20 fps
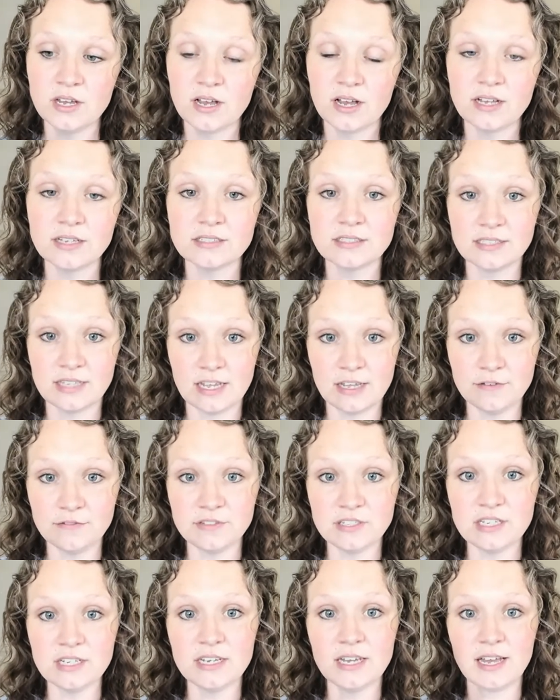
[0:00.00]
a
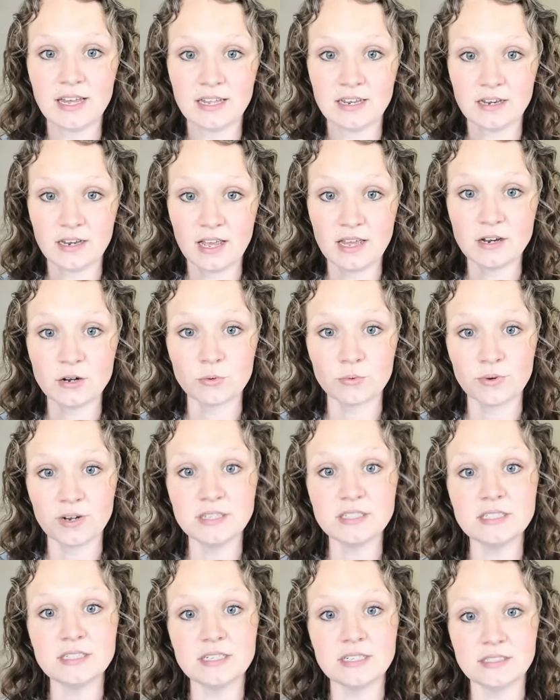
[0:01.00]
safety and and a
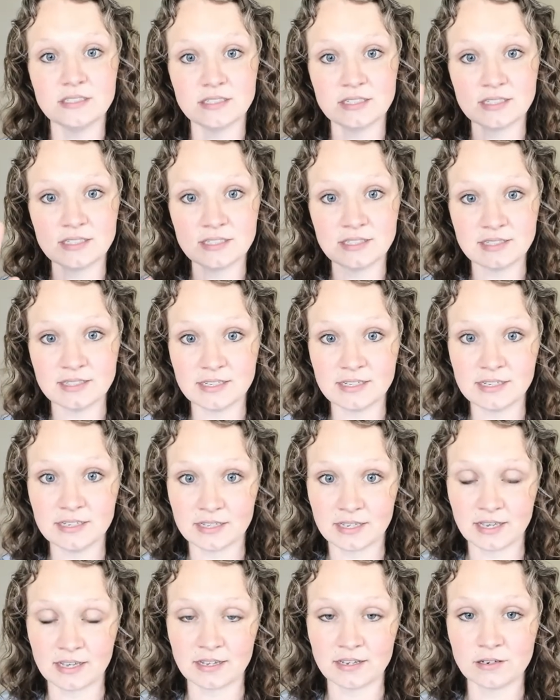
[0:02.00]
readiness to see
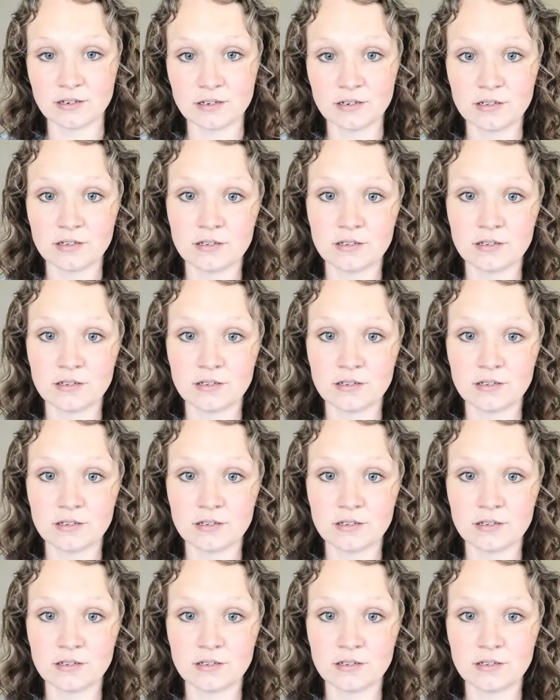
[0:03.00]
again